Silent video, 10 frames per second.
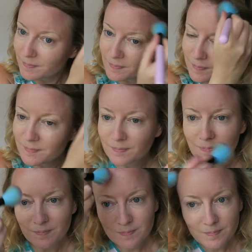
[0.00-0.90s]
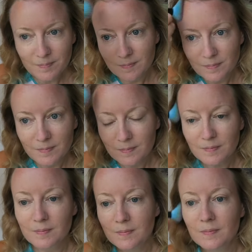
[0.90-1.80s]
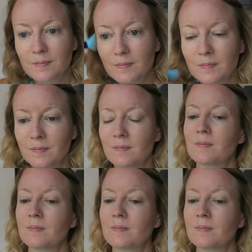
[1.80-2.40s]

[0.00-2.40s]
Nobody speaks.